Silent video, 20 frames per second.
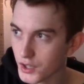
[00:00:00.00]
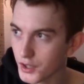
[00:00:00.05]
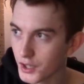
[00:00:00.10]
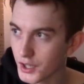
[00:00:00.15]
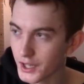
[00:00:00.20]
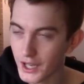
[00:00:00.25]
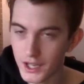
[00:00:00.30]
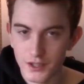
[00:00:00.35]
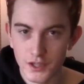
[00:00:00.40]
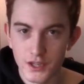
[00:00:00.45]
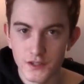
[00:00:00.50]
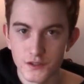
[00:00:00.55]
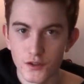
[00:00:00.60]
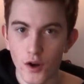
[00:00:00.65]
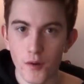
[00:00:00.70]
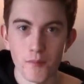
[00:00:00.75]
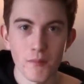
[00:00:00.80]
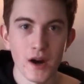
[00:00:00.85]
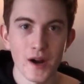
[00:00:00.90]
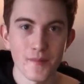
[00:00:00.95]
Again, it's
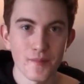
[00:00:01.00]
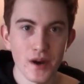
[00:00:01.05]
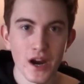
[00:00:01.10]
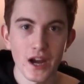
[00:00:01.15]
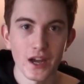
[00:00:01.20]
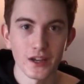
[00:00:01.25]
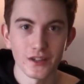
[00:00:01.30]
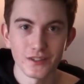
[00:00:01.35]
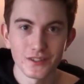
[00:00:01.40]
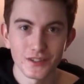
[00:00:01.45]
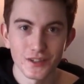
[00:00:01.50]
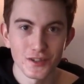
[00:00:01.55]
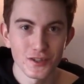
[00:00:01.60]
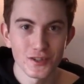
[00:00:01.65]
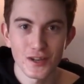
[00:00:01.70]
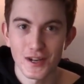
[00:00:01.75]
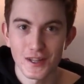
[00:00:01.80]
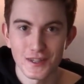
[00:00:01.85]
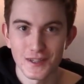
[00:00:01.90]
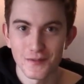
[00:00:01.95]
not my bias, it's
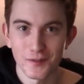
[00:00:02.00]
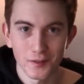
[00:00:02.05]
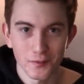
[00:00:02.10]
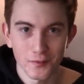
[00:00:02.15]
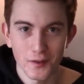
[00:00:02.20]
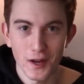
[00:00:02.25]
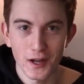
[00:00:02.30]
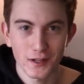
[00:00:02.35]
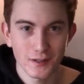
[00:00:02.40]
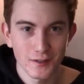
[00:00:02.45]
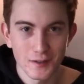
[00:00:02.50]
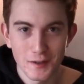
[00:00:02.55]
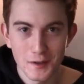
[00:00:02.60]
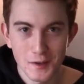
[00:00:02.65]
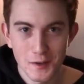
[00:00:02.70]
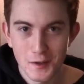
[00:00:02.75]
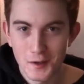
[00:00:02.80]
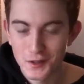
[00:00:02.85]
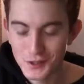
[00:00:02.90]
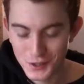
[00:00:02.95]
scientific fact.
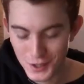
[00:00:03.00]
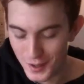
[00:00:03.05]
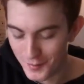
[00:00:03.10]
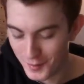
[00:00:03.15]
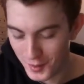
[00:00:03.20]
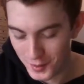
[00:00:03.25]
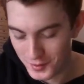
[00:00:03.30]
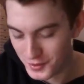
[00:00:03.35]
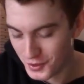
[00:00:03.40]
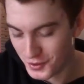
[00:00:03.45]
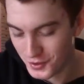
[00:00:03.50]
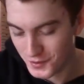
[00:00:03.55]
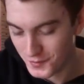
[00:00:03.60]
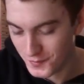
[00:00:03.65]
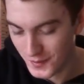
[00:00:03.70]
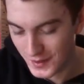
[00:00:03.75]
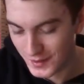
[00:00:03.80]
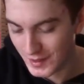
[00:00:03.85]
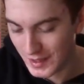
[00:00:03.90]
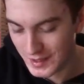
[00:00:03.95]
Charvels are just
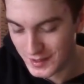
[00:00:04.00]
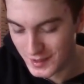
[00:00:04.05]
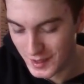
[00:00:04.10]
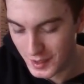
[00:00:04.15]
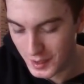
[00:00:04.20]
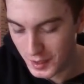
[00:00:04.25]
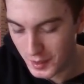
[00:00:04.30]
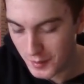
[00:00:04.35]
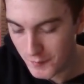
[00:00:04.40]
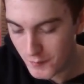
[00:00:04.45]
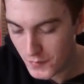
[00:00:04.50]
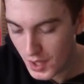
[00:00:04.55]
fantastic.